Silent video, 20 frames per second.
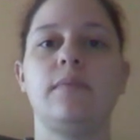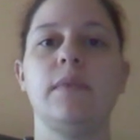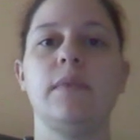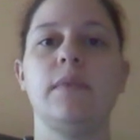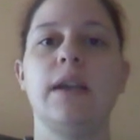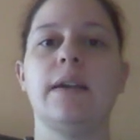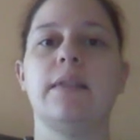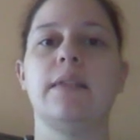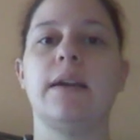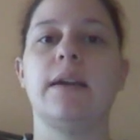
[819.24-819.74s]

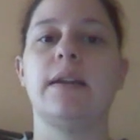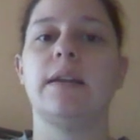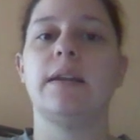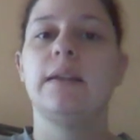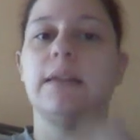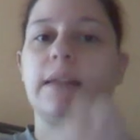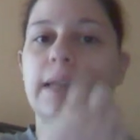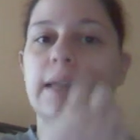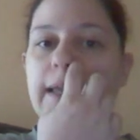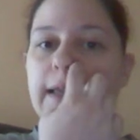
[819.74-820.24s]
And then
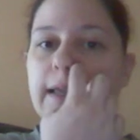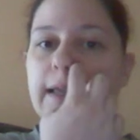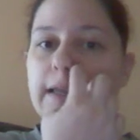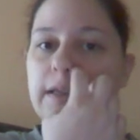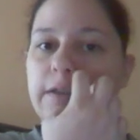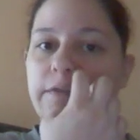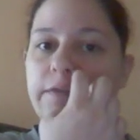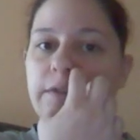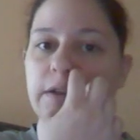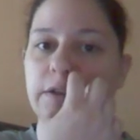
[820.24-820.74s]
the
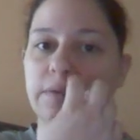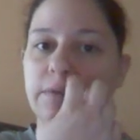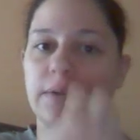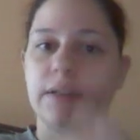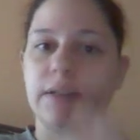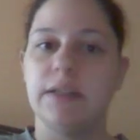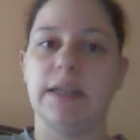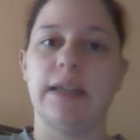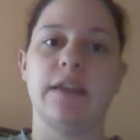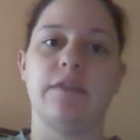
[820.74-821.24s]
individual,
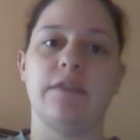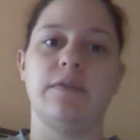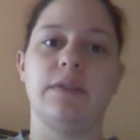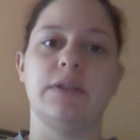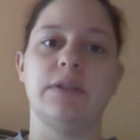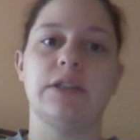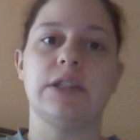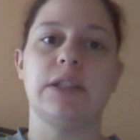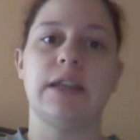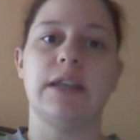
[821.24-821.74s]
like if you
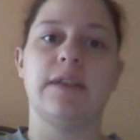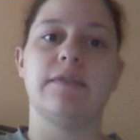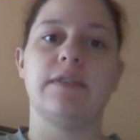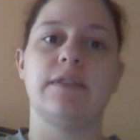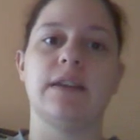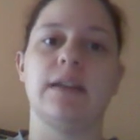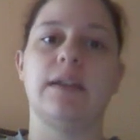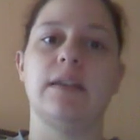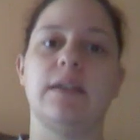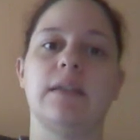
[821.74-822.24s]
just have
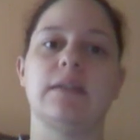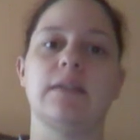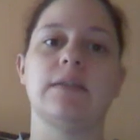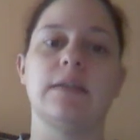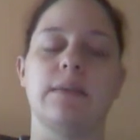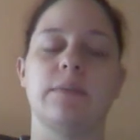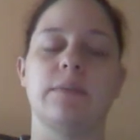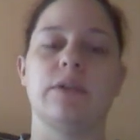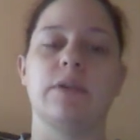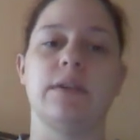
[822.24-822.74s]

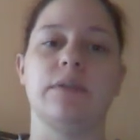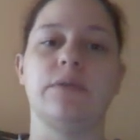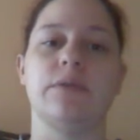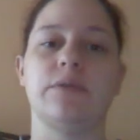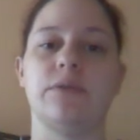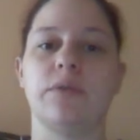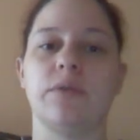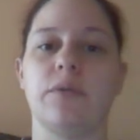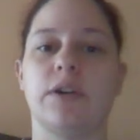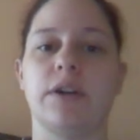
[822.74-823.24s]
someone who's
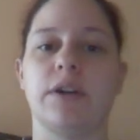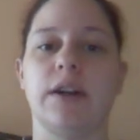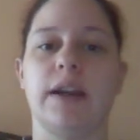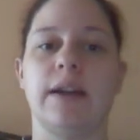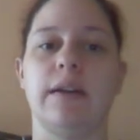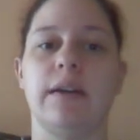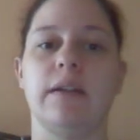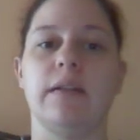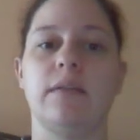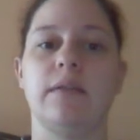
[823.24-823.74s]

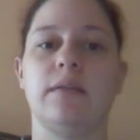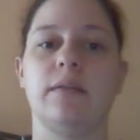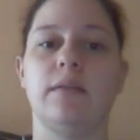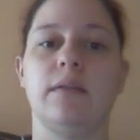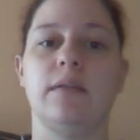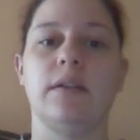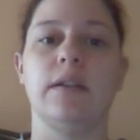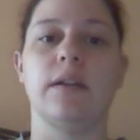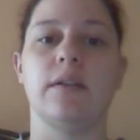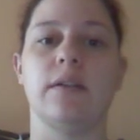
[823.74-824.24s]
ordering,
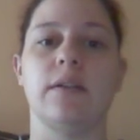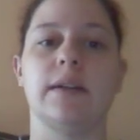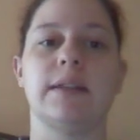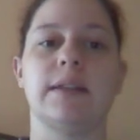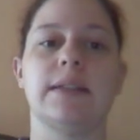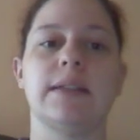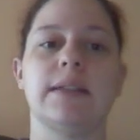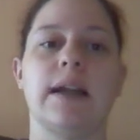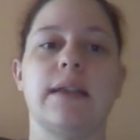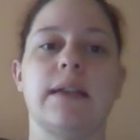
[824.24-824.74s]
and
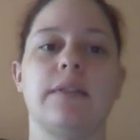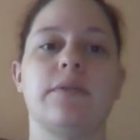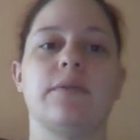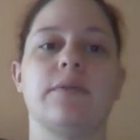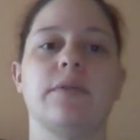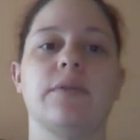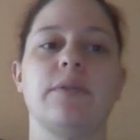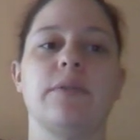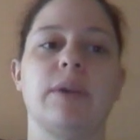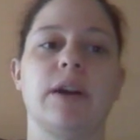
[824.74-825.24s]
it's not
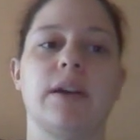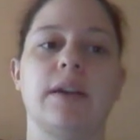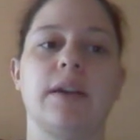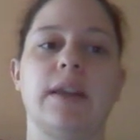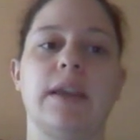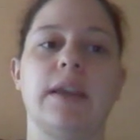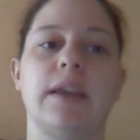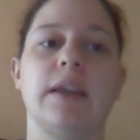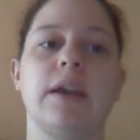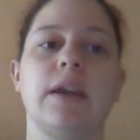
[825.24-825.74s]
through a
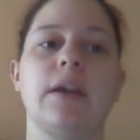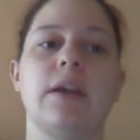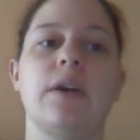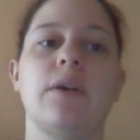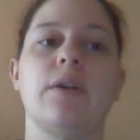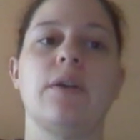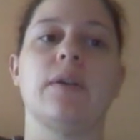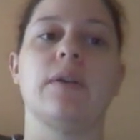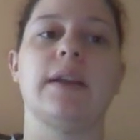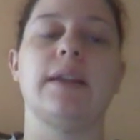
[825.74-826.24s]
party
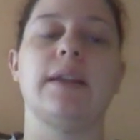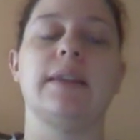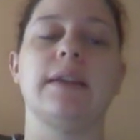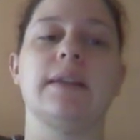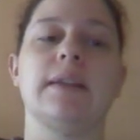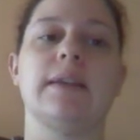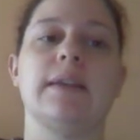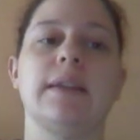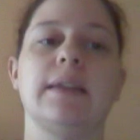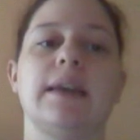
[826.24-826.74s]
or anything
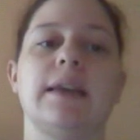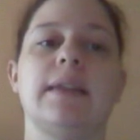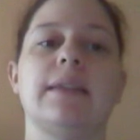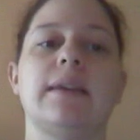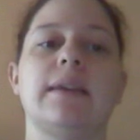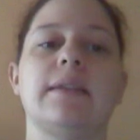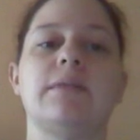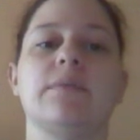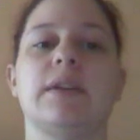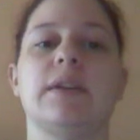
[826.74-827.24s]
like that,
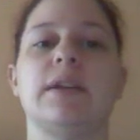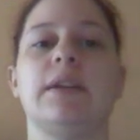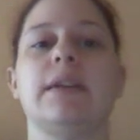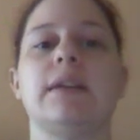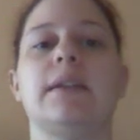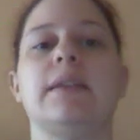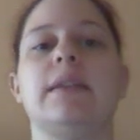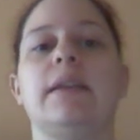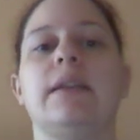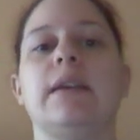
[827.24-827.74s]
that's where you
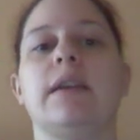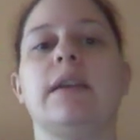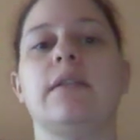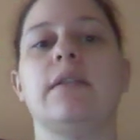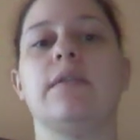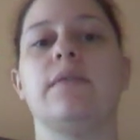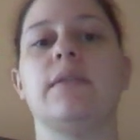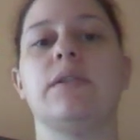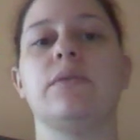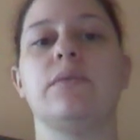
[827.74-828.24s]
get the
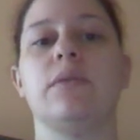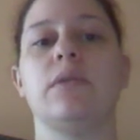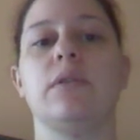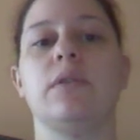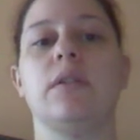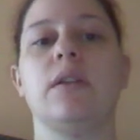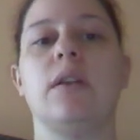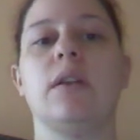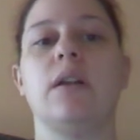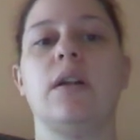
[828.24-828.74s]
individual
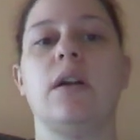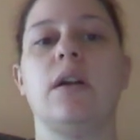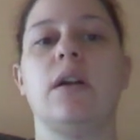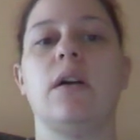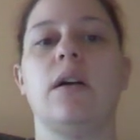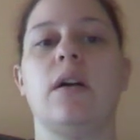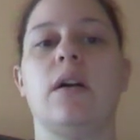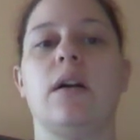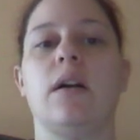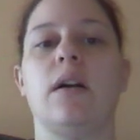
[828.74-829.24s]

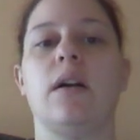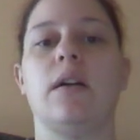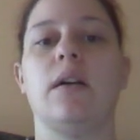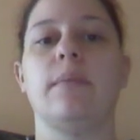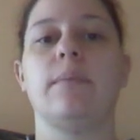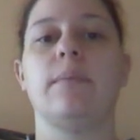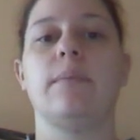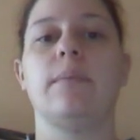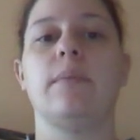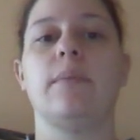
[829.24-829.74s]

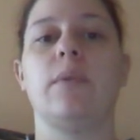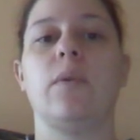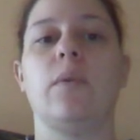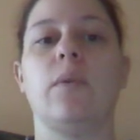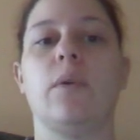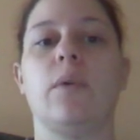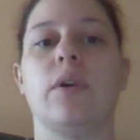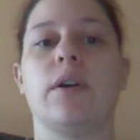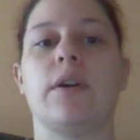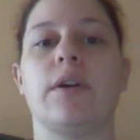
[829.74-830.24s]

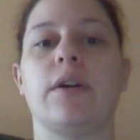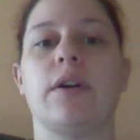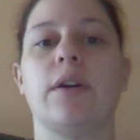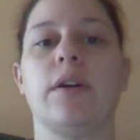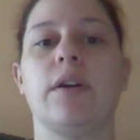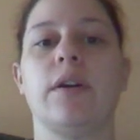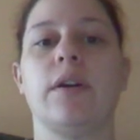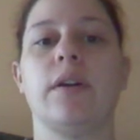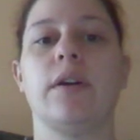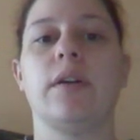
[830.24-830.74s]

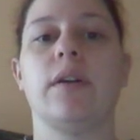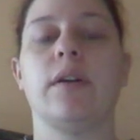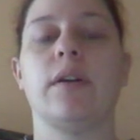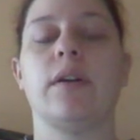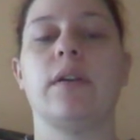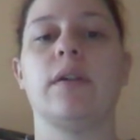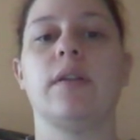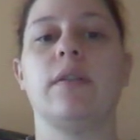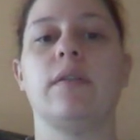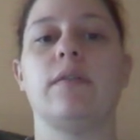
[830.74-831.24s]
order
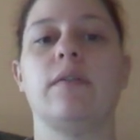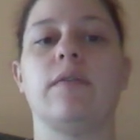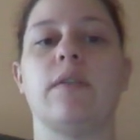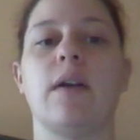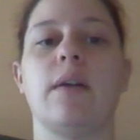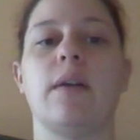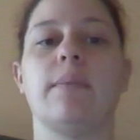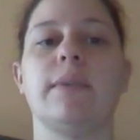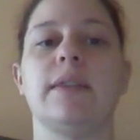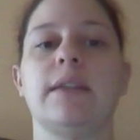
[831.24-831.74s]

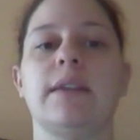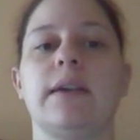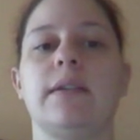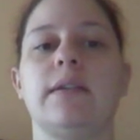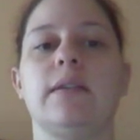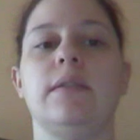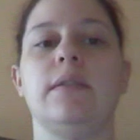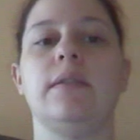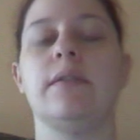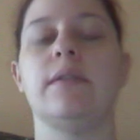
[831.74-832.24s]
from, and
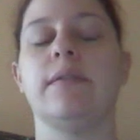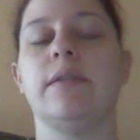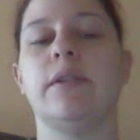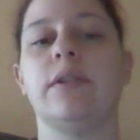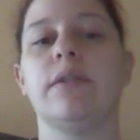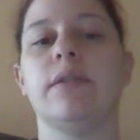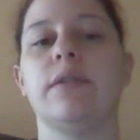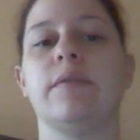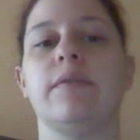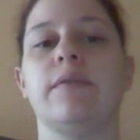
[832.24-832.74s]
then you
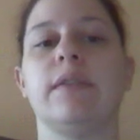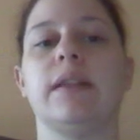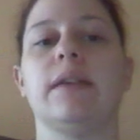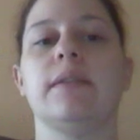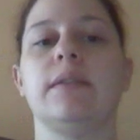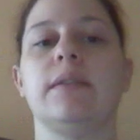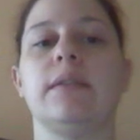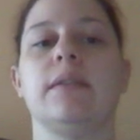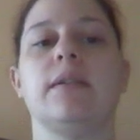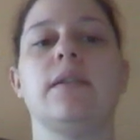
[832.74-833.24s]
don't fill
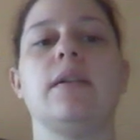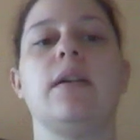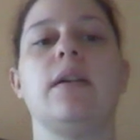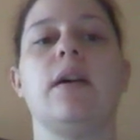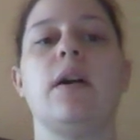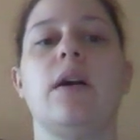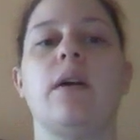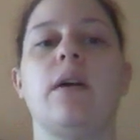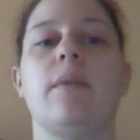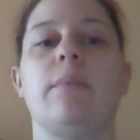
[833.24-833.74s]
out the
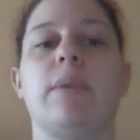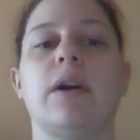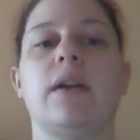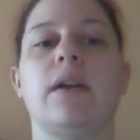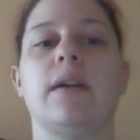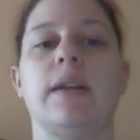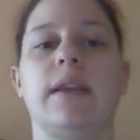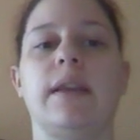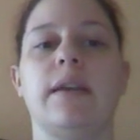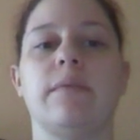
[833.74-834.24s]

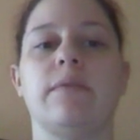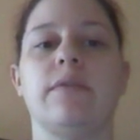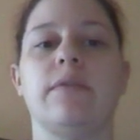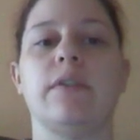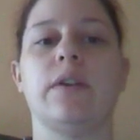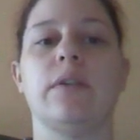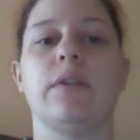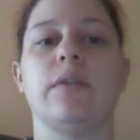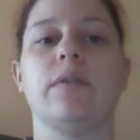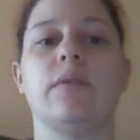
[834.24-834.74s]
party
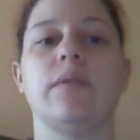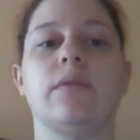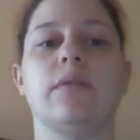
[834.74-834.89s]
info.